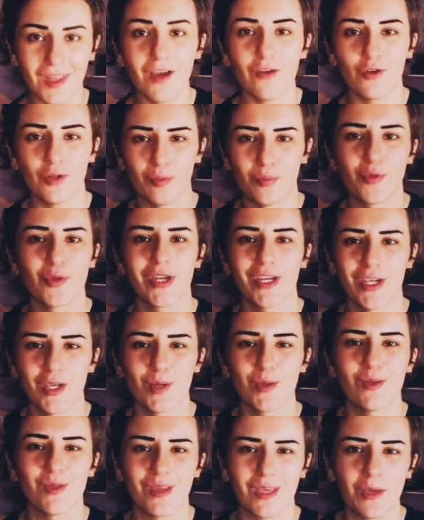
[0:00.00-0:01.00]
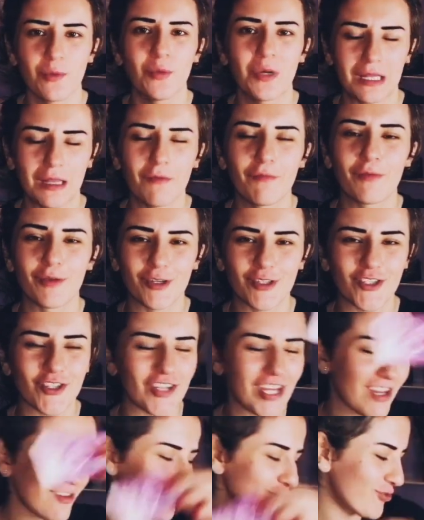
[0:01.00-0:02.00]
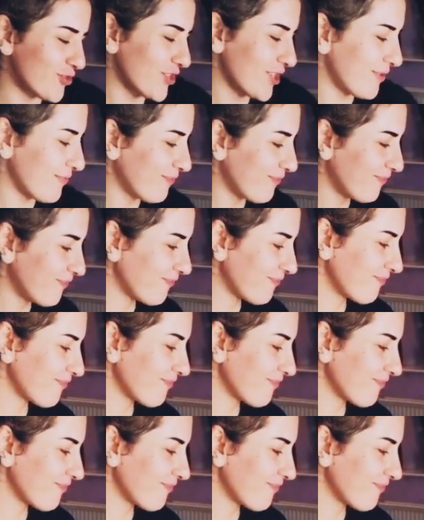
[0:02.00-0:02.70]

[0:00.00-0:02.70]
That will bring you the Wheel of Fortune energy.